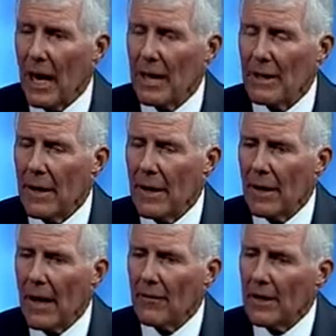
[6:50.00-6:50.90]
And
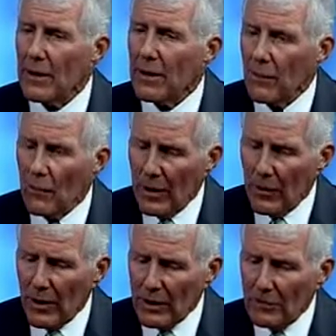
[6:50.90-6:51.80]
I think
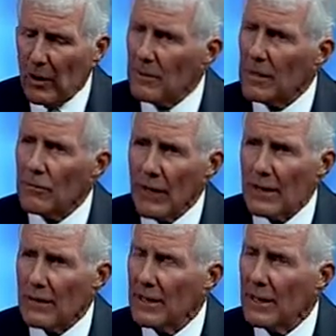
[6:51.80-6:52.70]
when it's public
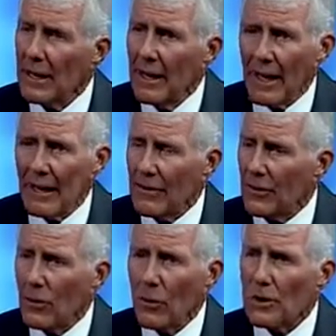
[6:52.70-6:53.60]
record,
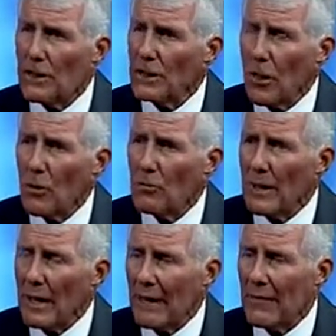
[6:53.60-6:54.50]
the door is
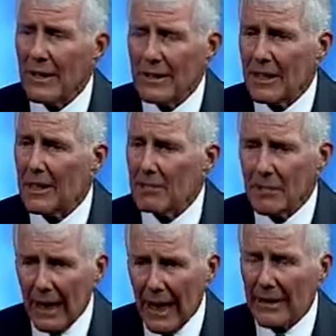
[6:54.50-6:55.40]
open. I think
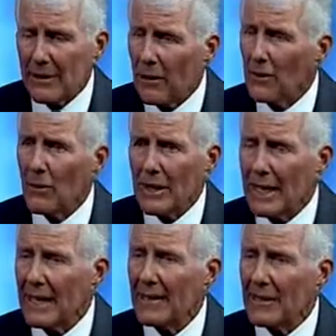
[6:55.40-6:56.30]
Tim had to know
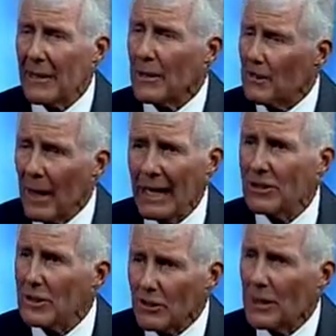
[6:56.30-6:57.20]
going in that the
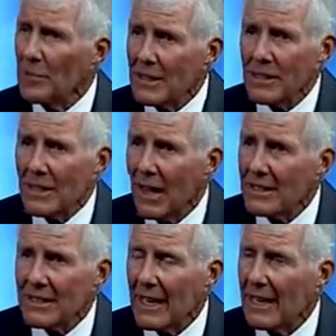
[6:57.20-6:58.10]
past is going to be
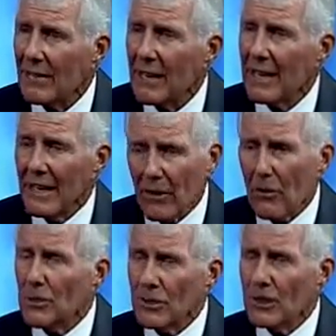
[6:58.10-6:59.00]
discussed, Dave. It
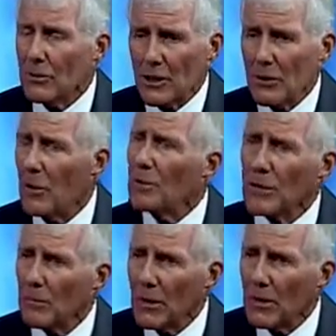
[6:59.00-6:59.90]
always is when you
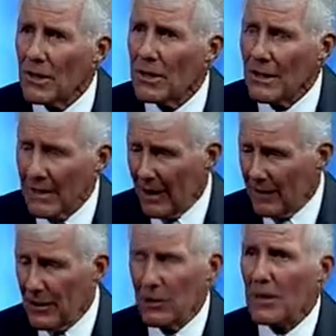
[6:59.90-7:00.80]
open the book.
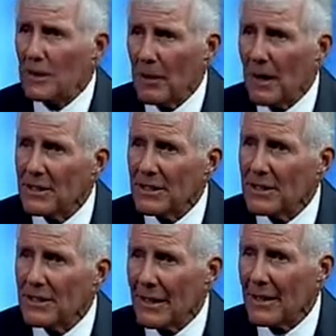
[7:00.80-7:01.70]
You look at the
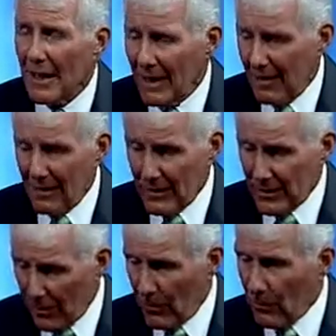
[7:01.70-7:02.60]
pages and you
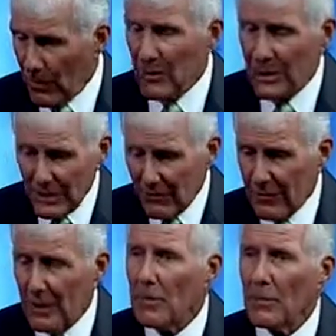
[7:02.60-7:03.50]
say, well, what do we see?
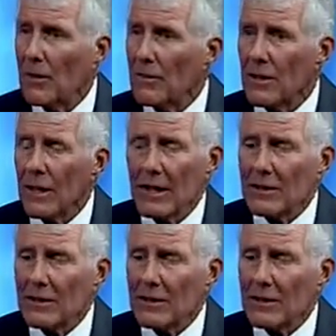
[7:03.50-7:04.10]
Flip them over.